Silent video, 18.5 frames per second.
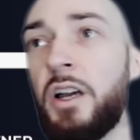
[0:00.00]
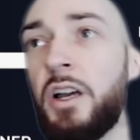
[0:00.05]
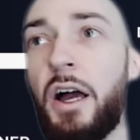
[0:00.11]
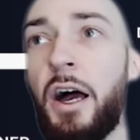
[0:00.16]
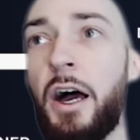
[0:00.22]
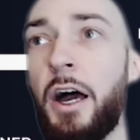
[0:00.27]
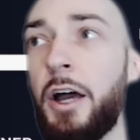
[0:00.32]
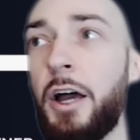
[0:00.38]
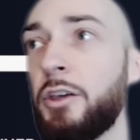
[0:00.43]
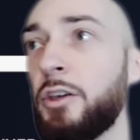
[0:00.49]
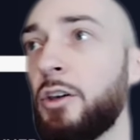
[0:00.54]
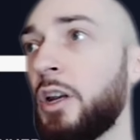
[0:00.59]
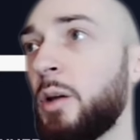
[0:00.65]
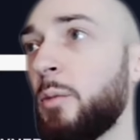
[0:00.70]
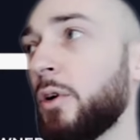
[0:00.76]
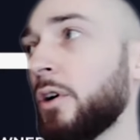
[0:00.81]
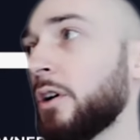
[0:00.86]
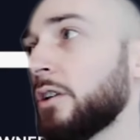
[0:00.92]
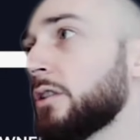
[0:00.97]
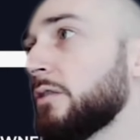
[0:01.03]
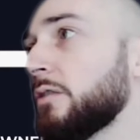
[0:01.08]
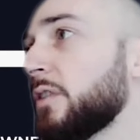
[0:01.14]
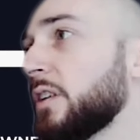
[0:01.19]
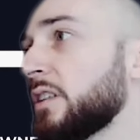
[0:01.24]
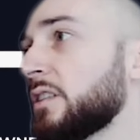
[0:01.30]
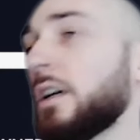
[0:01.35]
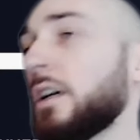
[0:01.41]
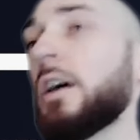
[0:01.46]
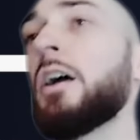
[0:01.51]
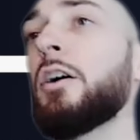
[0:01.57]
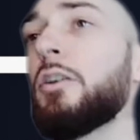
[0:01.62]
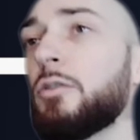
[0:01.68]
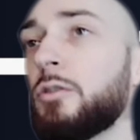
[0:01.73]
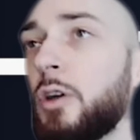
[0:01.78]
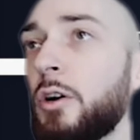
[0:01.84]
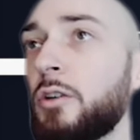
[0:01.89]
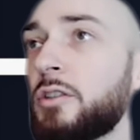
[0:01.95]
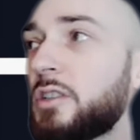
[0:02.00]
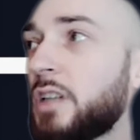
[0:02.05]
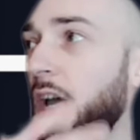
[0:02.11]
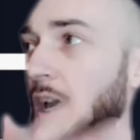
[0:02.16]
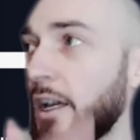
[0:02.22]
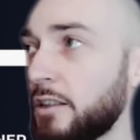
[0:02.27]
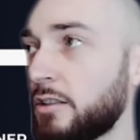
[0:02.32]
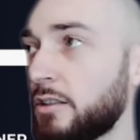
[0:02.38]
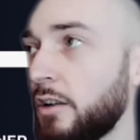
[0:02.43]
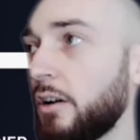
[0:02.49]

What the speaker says: Uniboard, Tafisa, those kinds